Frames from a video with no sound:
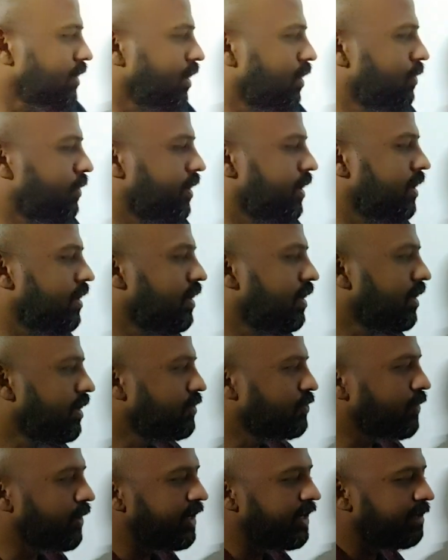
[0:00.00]
Okay,
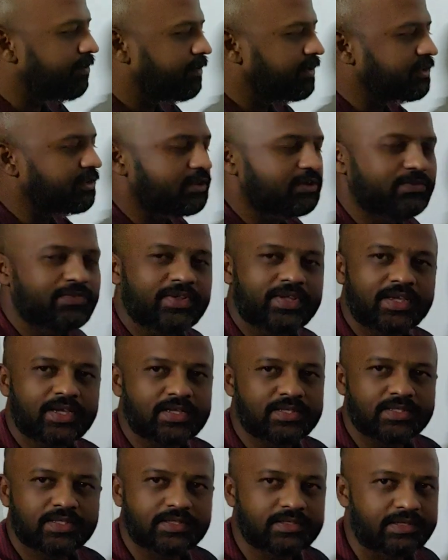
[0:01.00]
so 80% of the
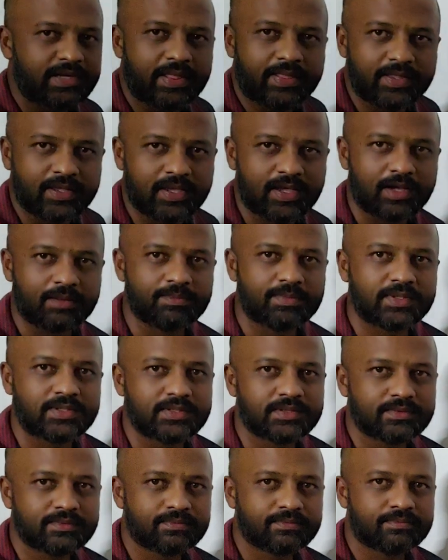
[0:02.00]
cases, nothing
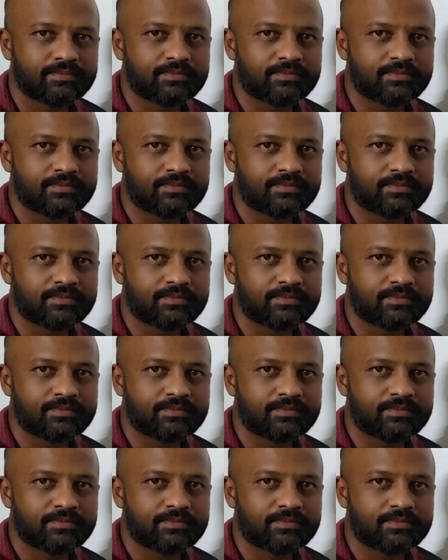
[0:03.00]
happens.